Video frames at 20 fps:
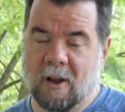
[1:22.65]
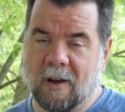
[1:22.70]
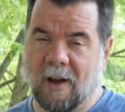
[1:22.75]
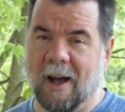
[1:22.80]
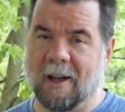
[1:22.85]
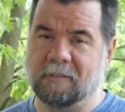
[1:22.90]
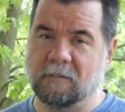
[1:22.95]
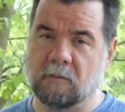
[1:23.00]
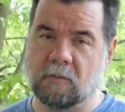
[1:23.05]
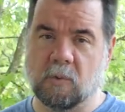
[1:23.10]

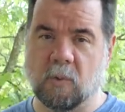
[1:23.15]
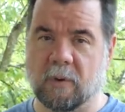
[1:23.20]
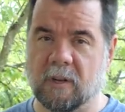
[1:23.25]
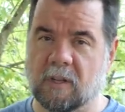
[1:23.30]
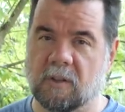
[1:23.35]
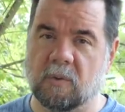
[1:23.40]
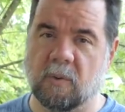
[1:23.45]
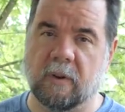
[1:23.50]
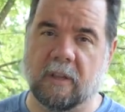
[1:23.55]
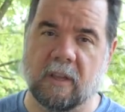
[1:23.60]
Class of
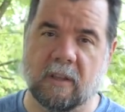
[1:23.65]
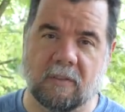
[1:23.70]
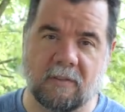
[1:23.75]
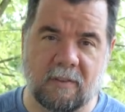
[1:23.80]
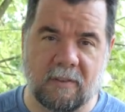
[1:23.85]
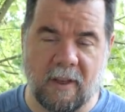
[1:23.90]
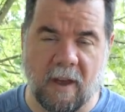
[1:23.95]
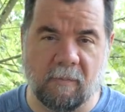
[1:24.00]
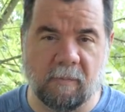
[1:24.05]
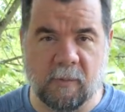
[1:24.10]
2020
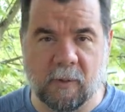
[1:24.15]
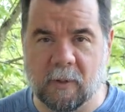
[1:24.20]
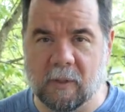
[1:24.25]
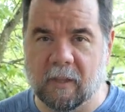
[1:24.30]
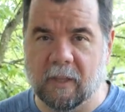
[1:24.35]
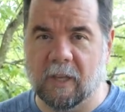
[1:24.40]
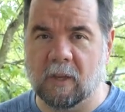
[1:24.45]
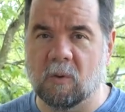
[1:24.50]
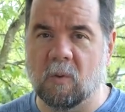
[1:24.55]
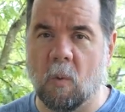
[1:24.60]
is
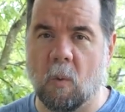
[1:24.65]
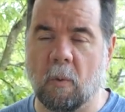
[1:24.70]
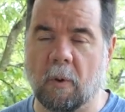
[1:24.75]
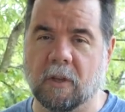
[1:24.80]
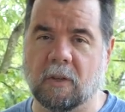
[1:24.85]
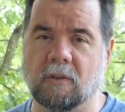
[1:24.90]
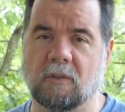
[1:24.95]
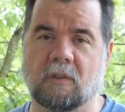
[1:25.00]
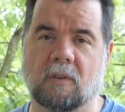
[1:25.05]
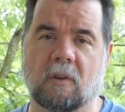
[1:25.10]
definitely
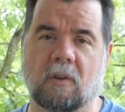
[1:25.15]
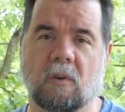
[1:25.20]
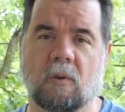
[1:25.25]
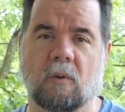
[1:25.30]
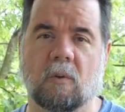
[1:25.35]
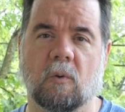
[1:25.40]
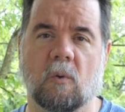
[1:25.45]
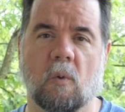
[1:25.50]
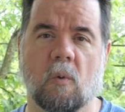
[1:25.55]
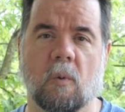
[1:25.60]
going
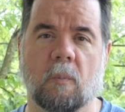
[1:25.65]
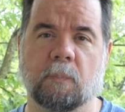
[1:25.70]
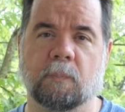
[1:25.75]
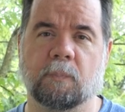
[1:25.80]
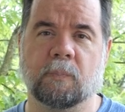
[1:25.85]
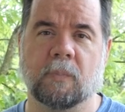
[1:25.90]
to